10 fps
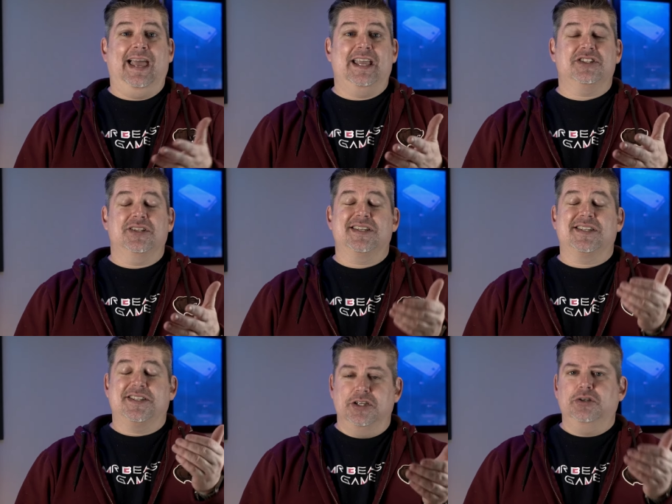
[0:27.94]
I actually
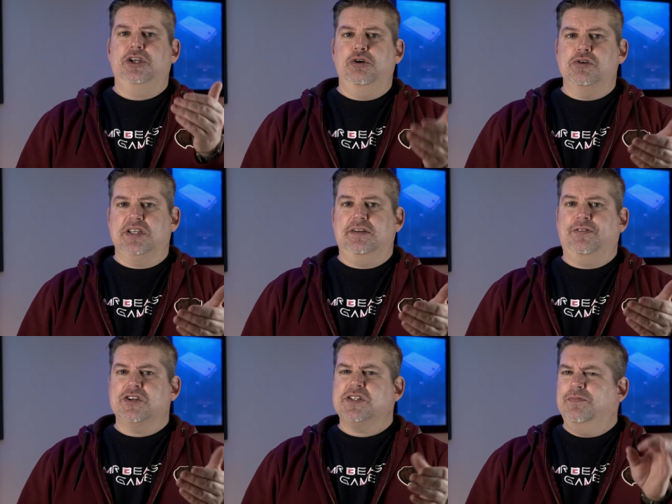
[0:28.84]
still use it
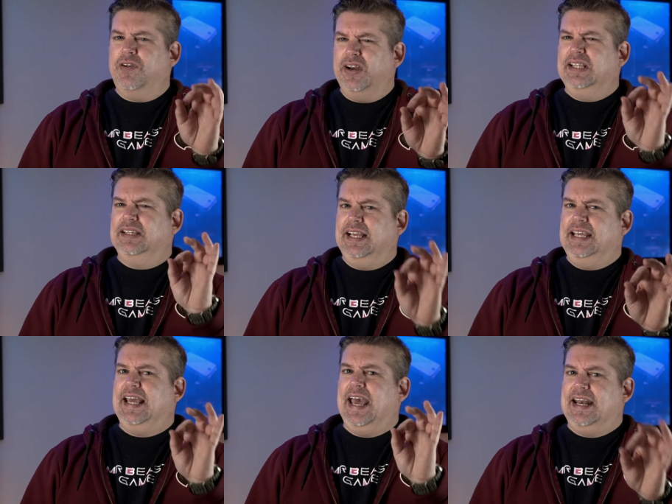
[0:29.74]
for some very
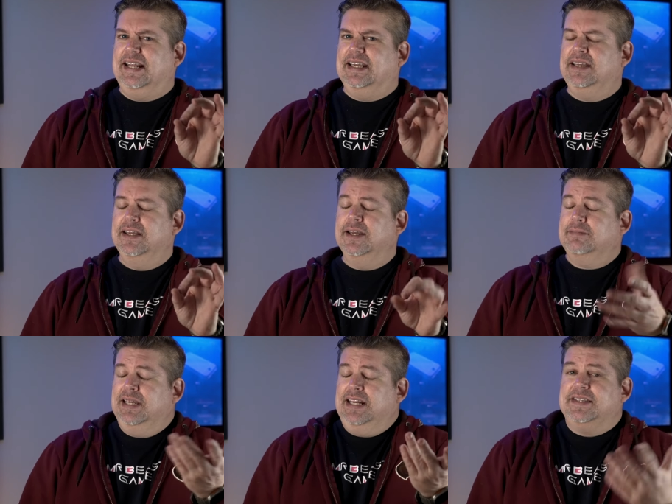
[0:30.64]
light editing
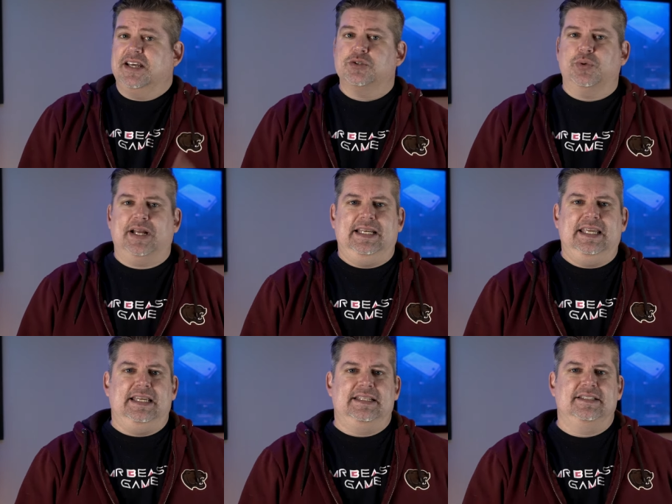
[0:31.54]
and it does what I need.